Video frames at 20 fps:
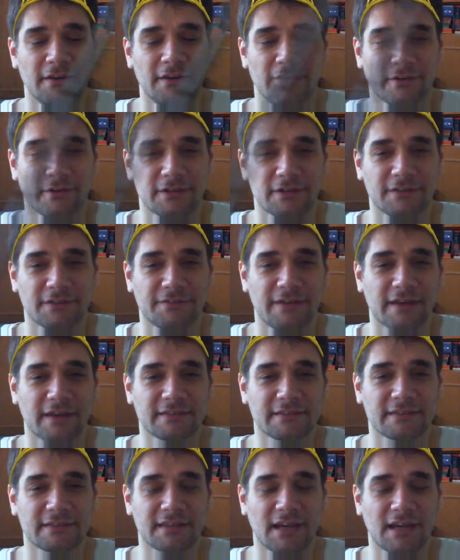for the
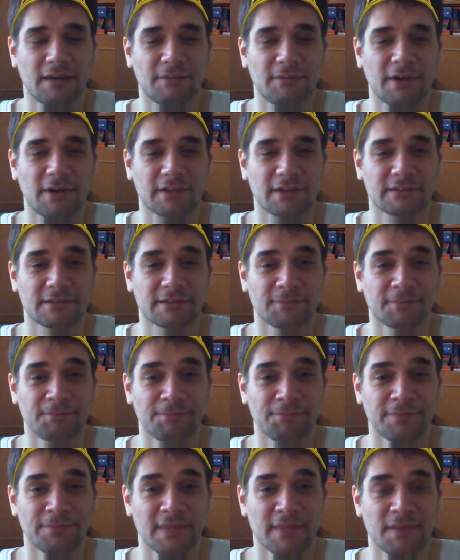fact that I am not
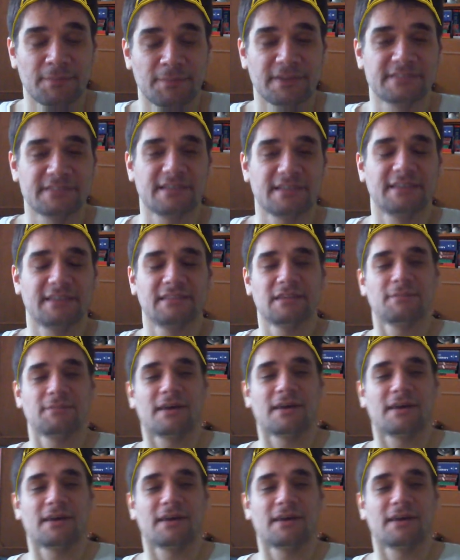presenting